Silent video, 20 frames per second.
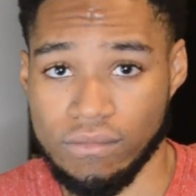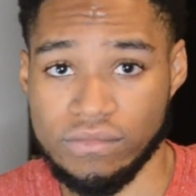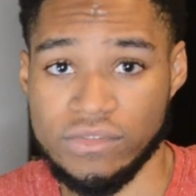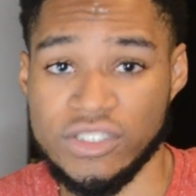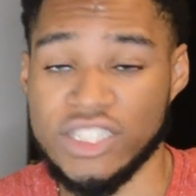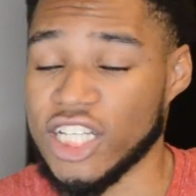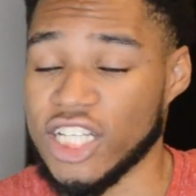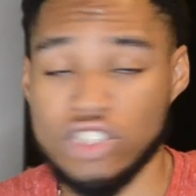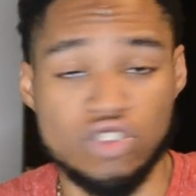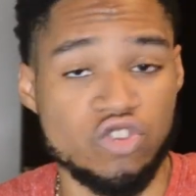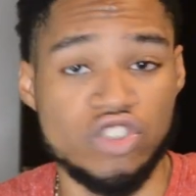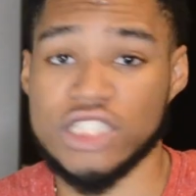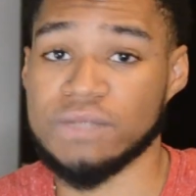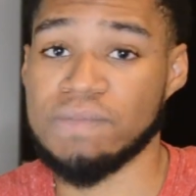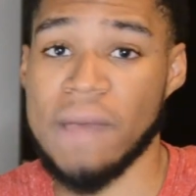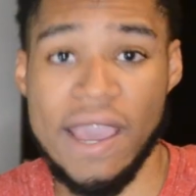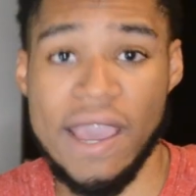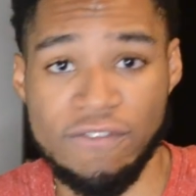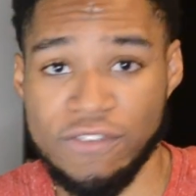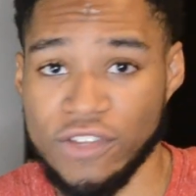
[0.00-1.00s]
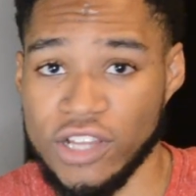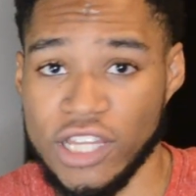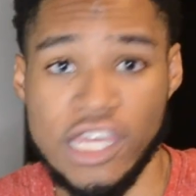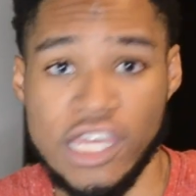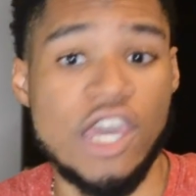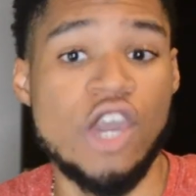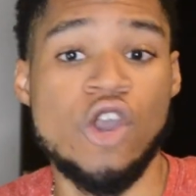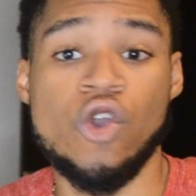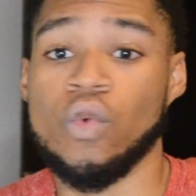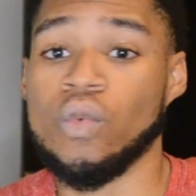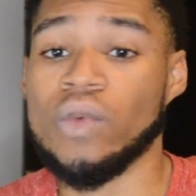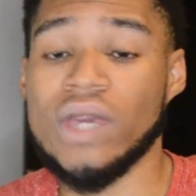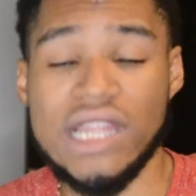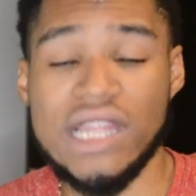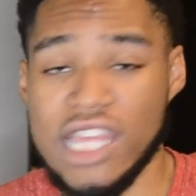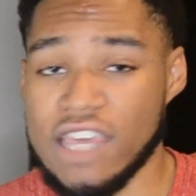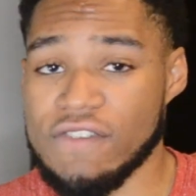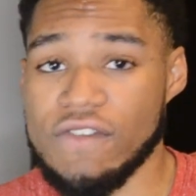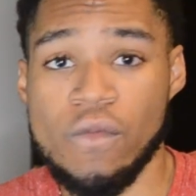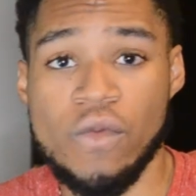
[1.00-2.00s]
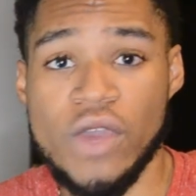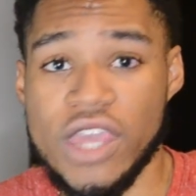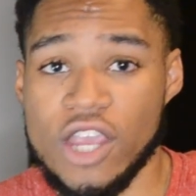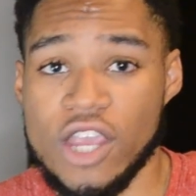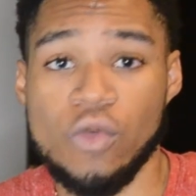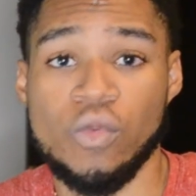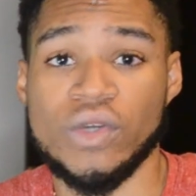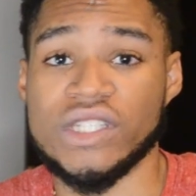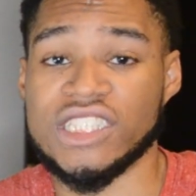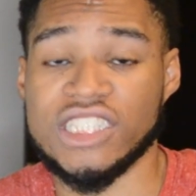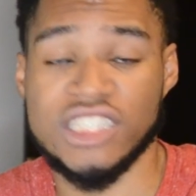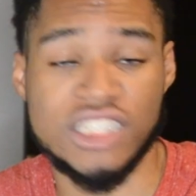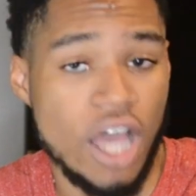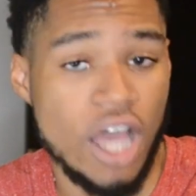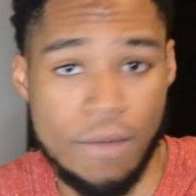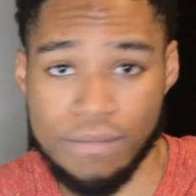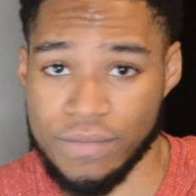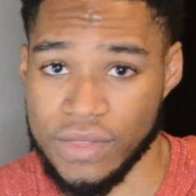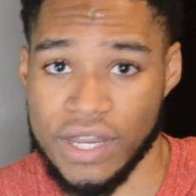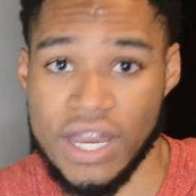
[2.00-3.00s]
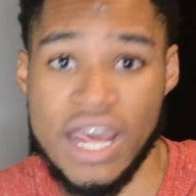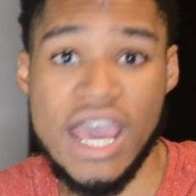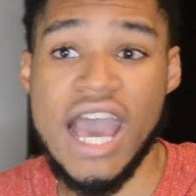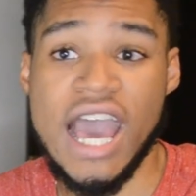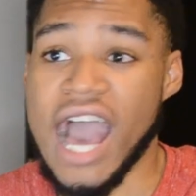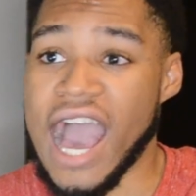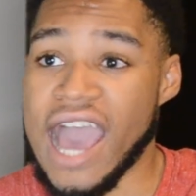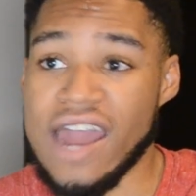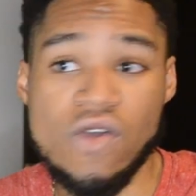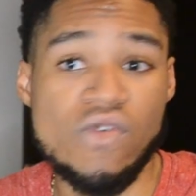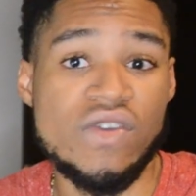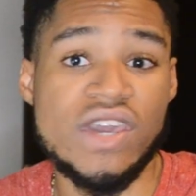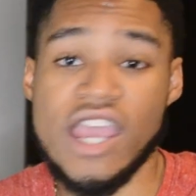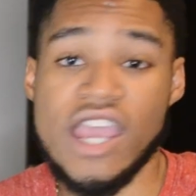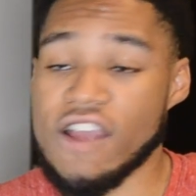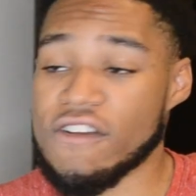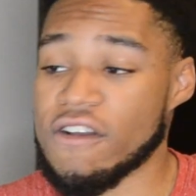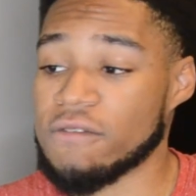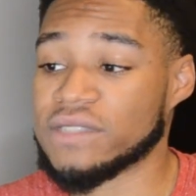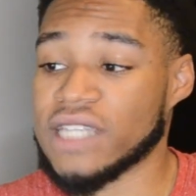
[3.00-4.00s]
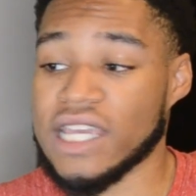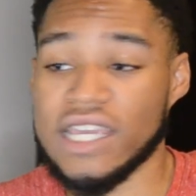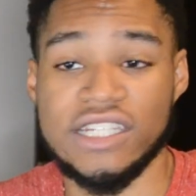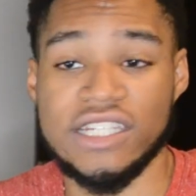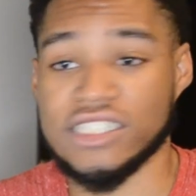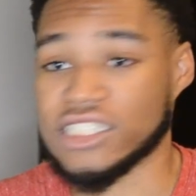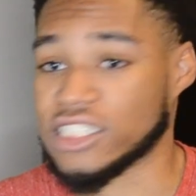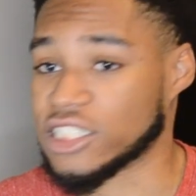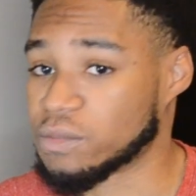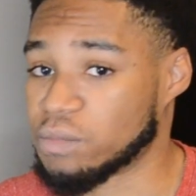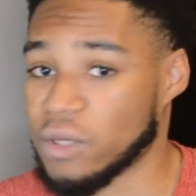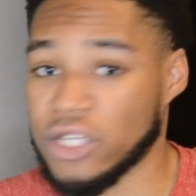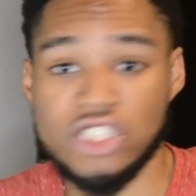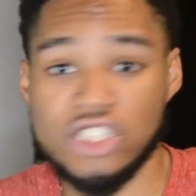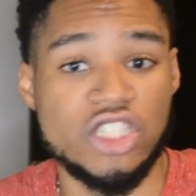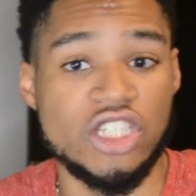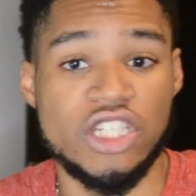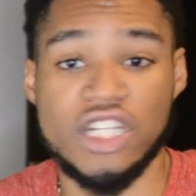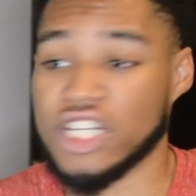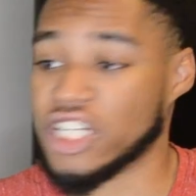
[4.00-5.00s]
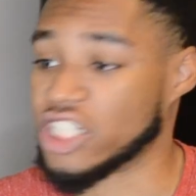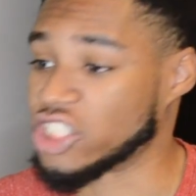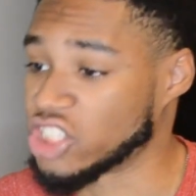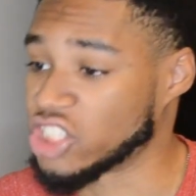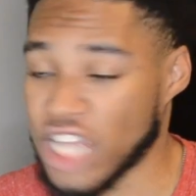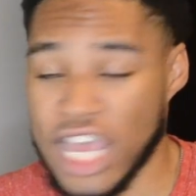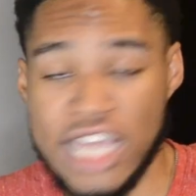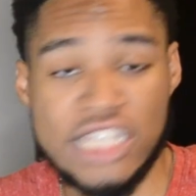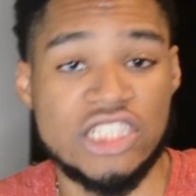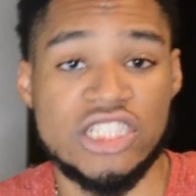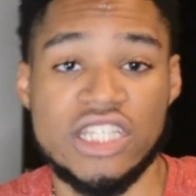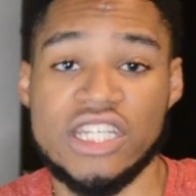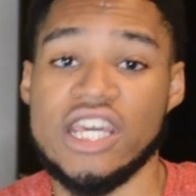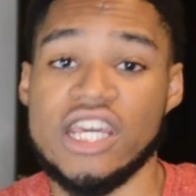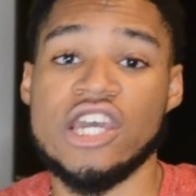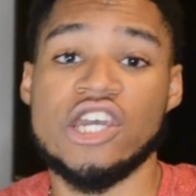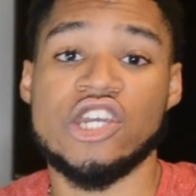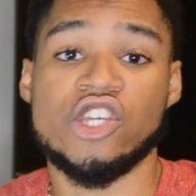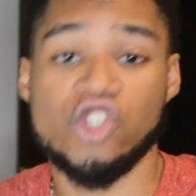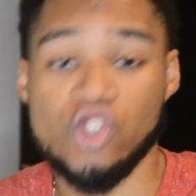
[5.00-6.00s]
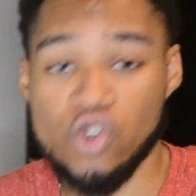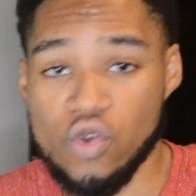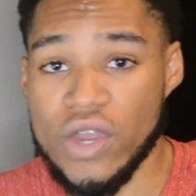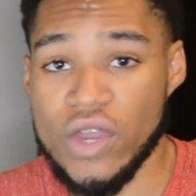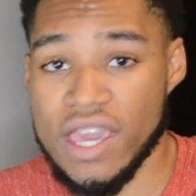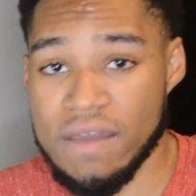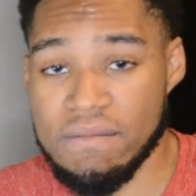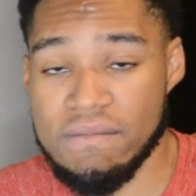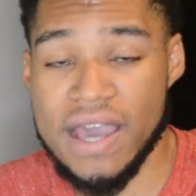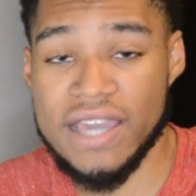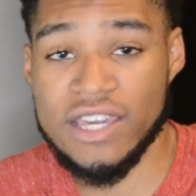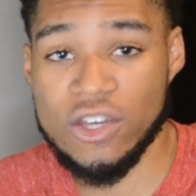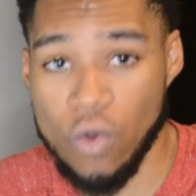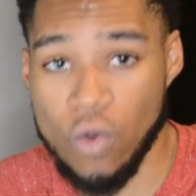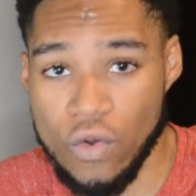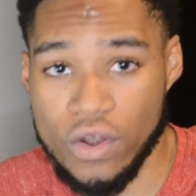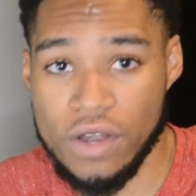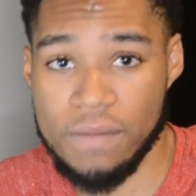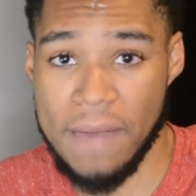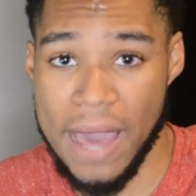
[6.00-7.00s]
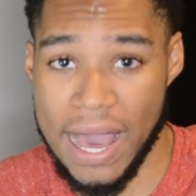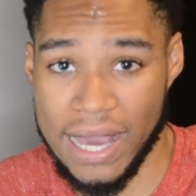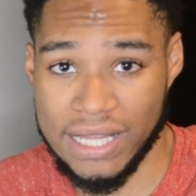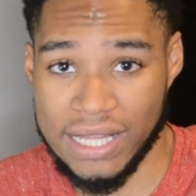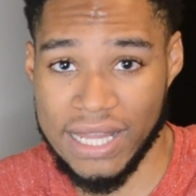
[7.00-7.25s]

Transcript: Disrespectfully, we leave him here with something. I don't care if I'm taking a suspension, an ejection. You hit my quarterback